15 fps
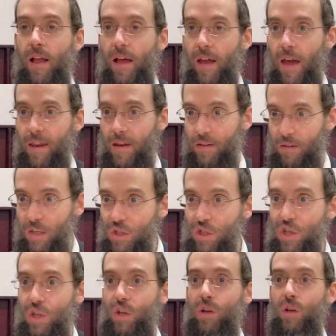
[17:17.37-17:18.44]
a, an
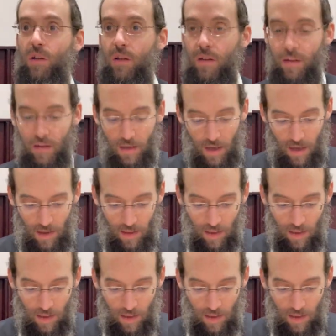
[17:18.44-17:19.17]
additional uh, uh,